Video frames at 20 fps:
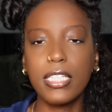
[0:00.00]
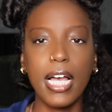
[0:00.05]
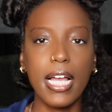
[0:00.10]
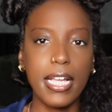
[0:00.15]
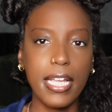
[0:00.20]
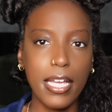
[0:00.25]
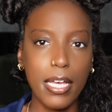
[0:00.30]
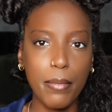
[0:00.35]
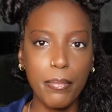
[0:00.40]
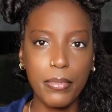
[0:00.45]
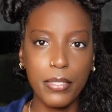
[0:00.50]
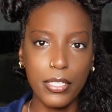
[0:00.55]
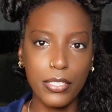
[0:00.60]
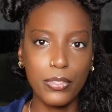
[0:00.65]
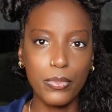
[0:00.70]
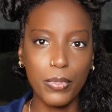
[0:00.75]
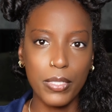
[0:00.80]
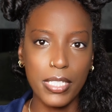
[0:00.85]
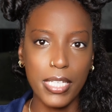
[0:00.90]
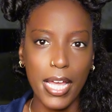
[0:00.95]
I kept
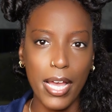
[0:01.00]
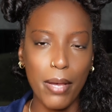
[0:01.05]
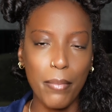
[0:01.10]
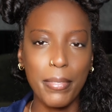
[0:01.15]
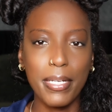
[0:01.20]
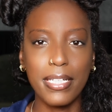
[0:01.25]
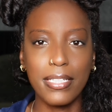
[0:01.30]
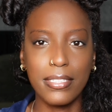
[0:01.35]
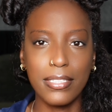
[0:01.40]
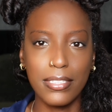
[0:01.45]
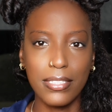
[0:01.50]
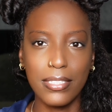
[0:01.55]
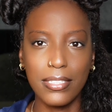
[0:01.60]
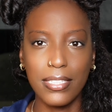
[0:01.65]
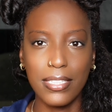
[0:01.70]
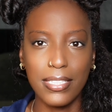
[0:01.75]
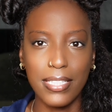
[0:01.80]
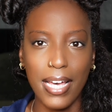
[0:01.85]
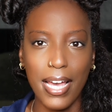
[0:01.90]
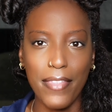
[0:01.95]
this one down because this is the
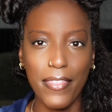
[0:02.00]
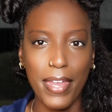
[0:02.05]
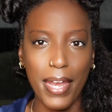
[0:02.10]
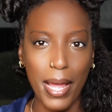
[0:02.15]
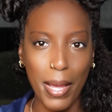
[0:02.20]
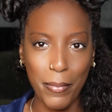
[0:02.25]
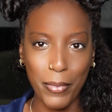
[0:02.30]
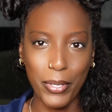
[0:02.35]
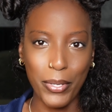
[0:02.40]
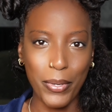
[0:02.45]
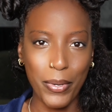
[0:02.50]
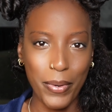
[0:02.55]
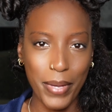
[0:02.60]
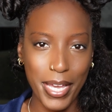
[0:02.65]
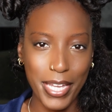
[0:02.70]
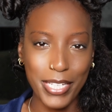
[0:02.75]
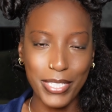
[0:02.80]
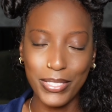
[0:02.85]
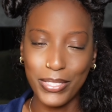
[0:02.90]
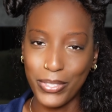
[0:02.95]
side that I'm going to go
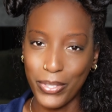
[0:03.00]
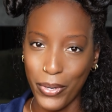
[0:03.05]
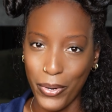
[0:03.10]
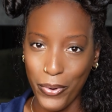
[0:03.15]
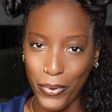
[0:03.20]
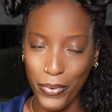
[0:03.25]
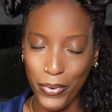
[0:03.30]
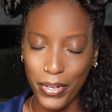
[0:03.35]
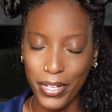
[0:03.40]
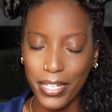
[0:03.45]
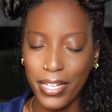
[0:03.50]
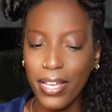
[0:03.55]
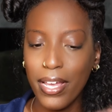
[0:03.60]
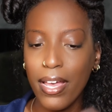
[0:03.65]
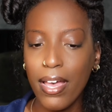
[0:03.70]
ahead and start on.